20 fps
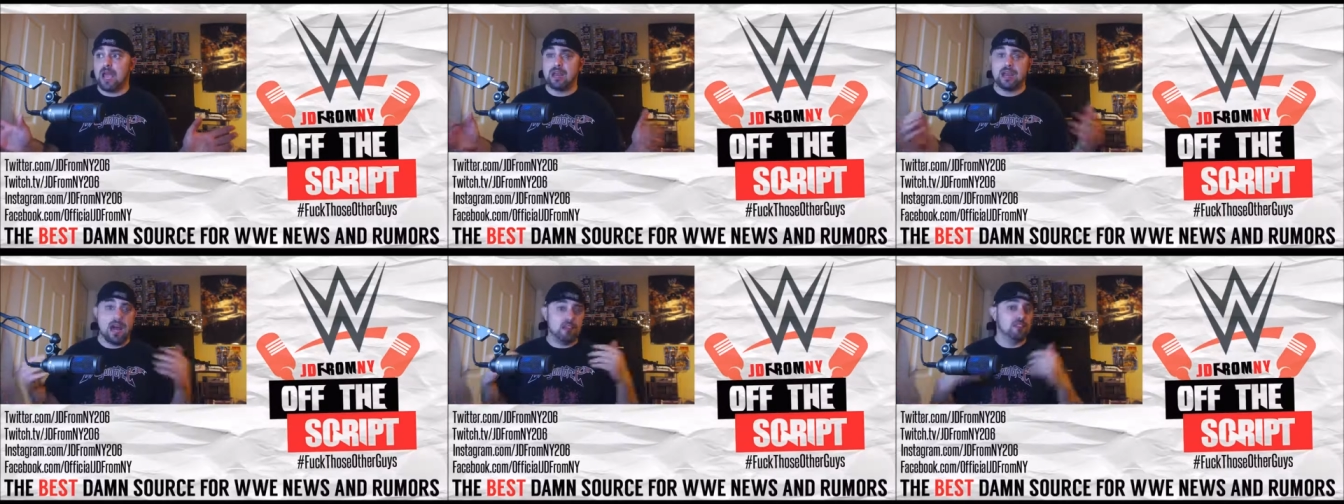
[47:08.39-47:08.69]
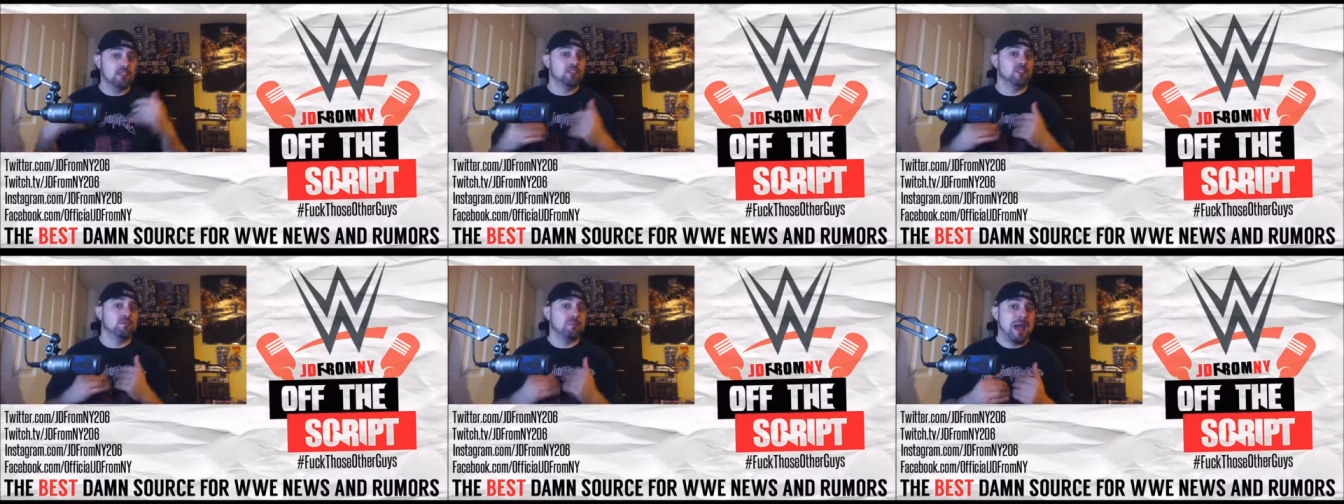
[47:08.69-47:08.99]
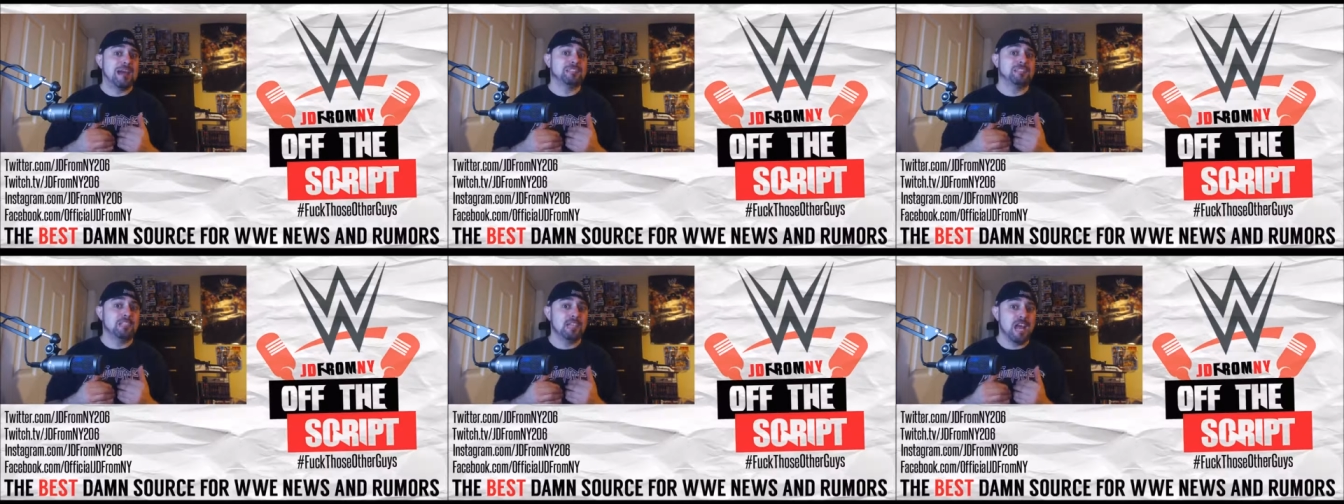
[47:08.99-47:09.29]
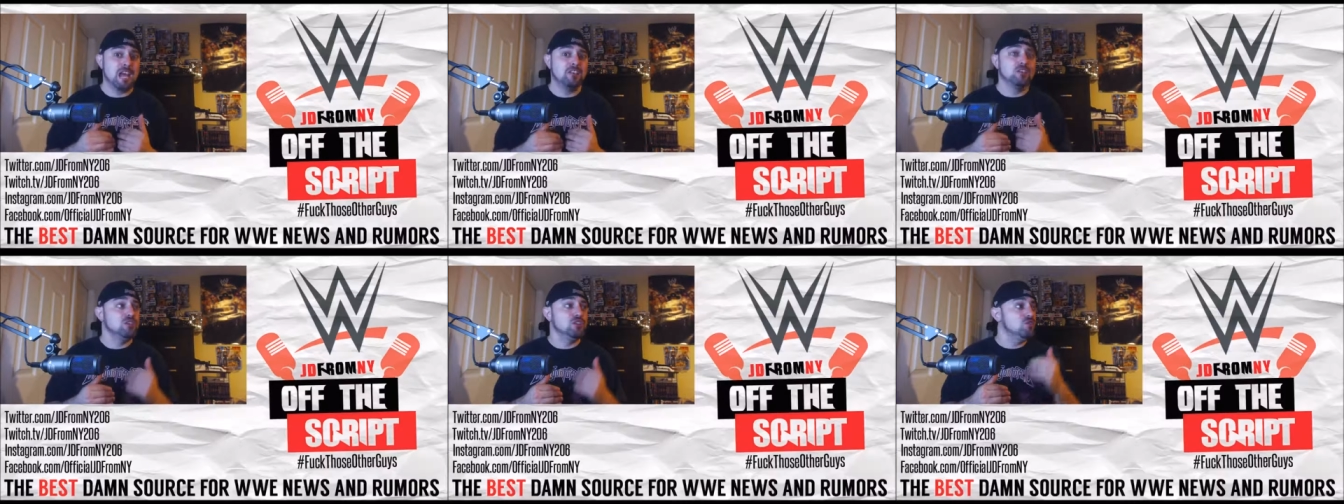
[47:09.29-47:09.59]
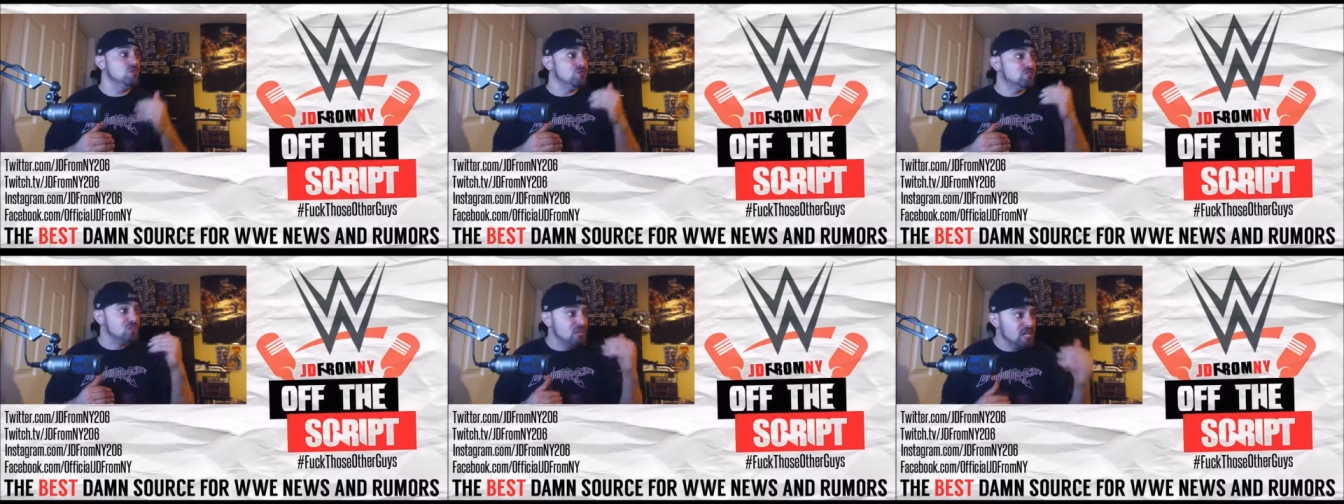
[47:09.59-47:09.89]
And now that they're back together,
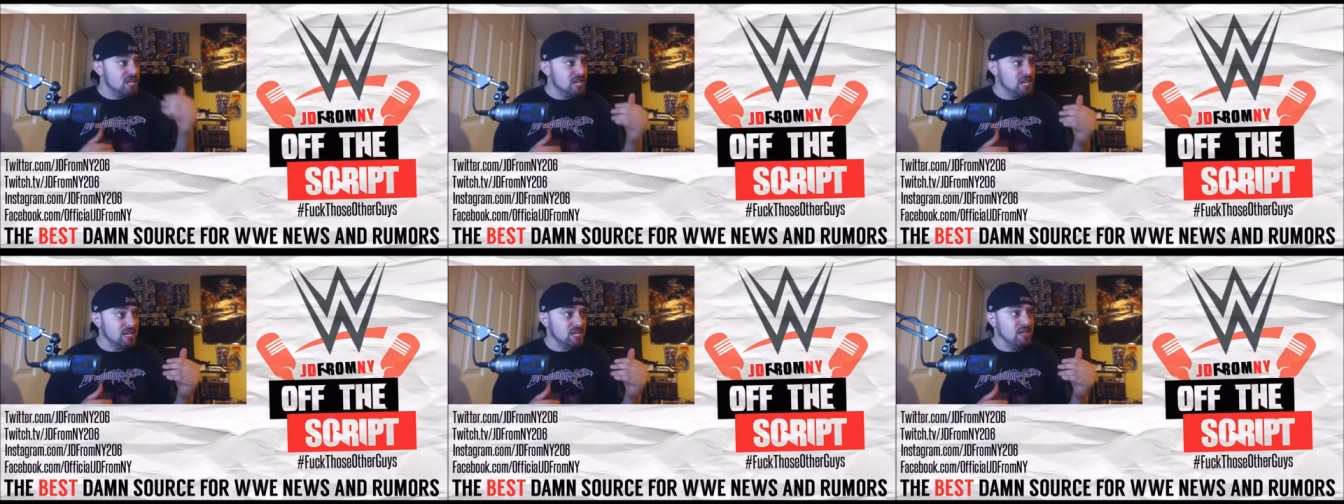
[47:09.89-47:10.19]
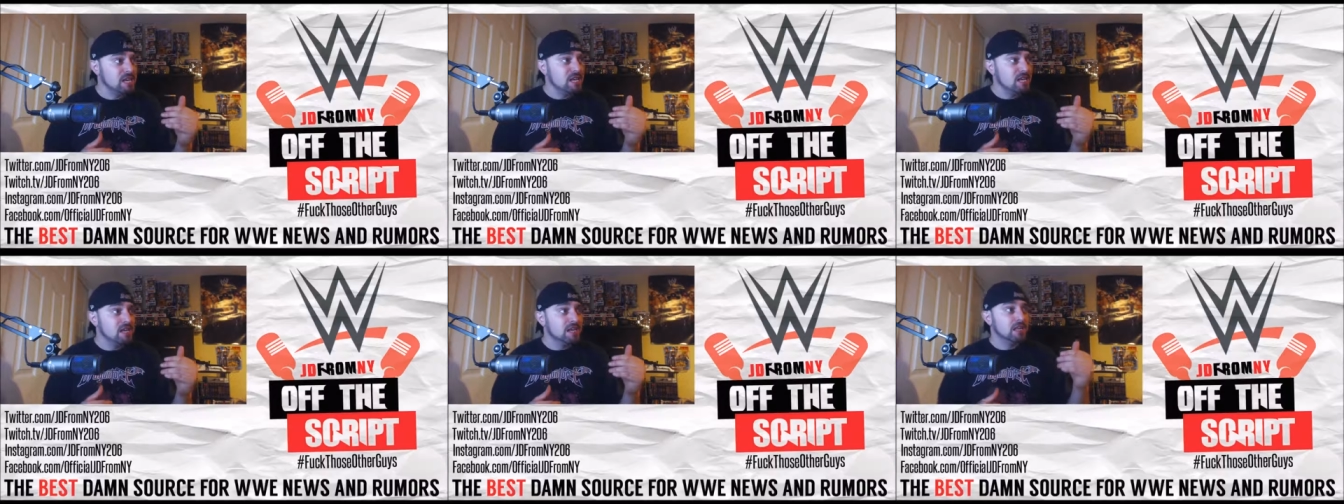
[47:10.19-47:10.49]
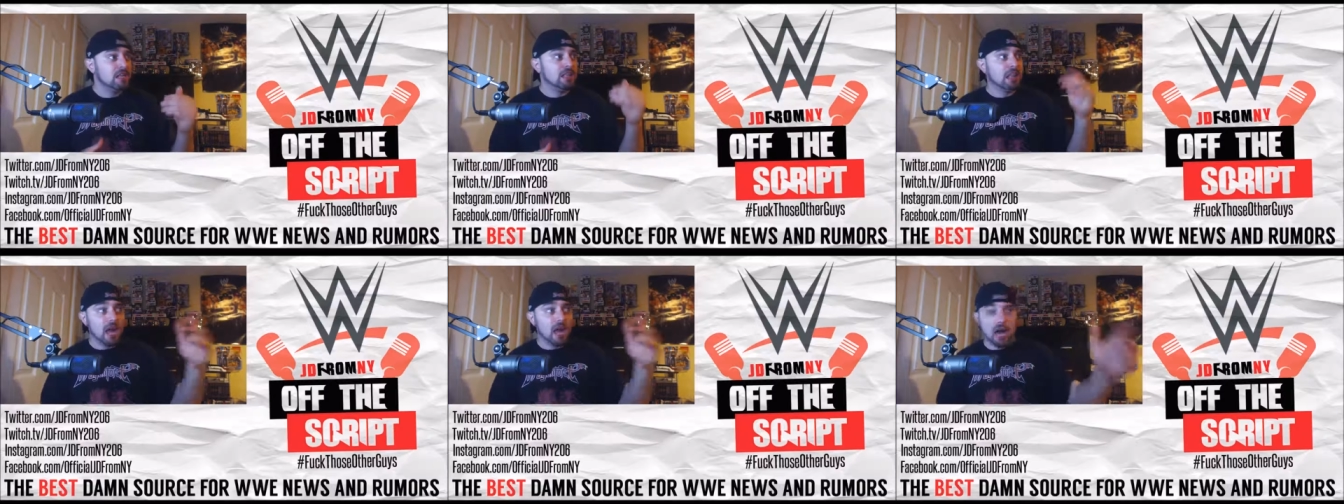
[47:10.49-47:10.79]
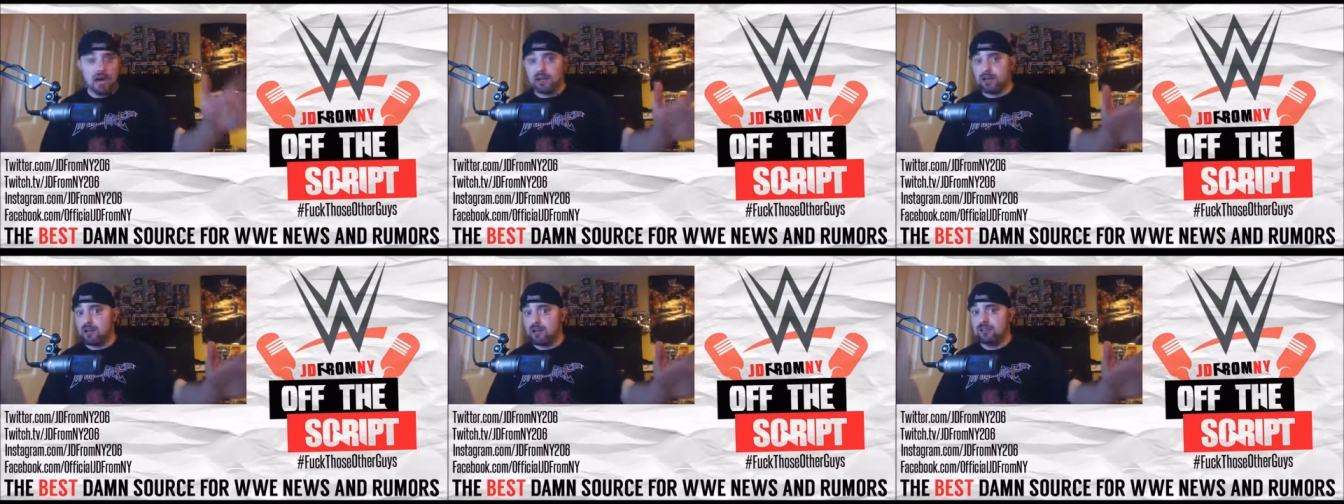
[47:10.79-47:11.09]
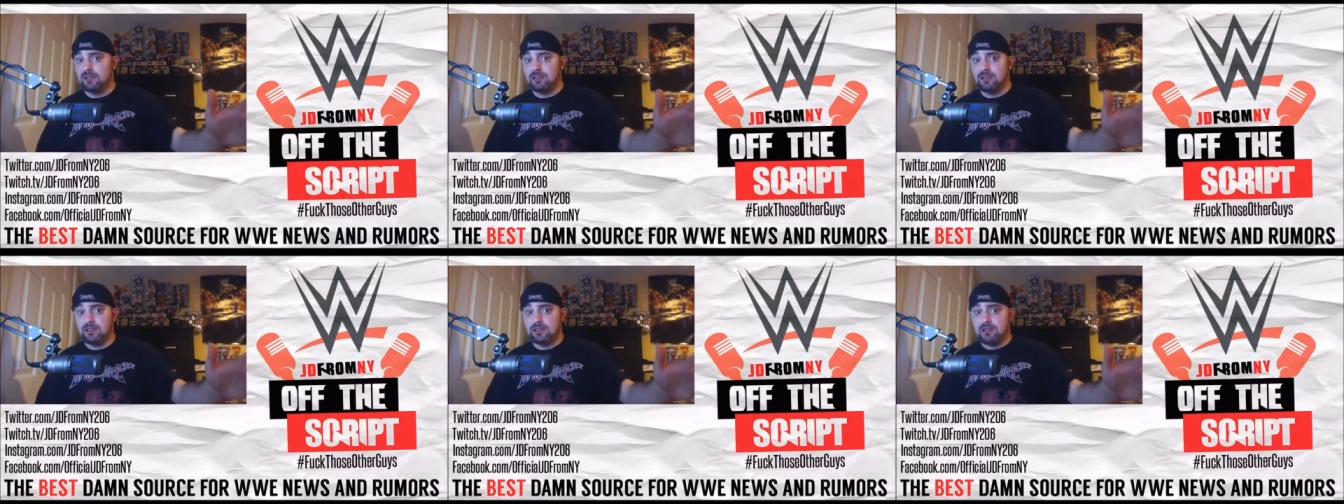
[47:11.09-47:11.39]
you see
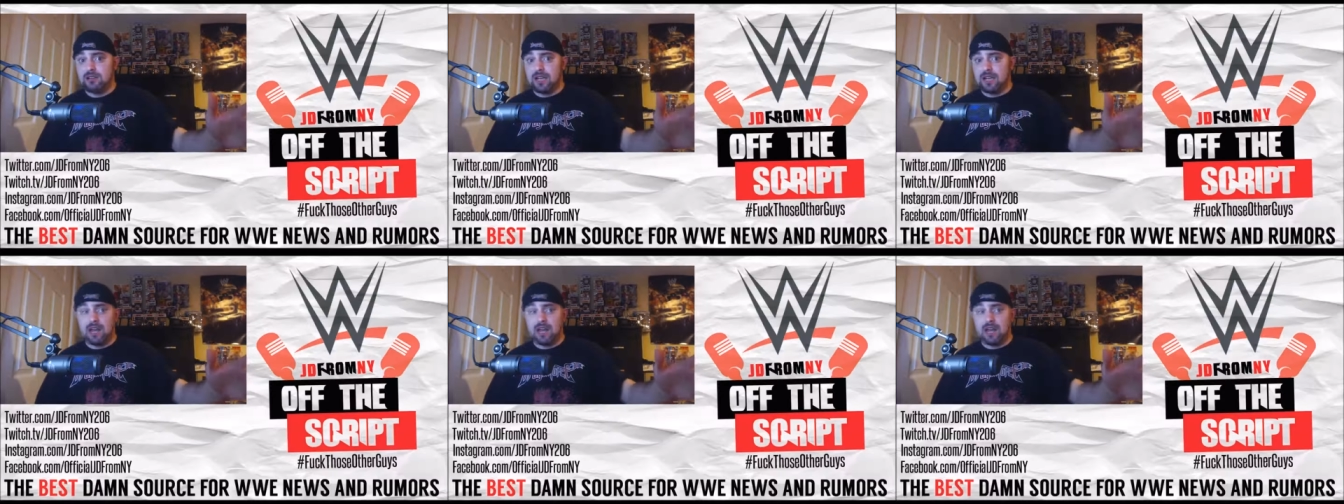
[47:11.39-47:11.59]
Lana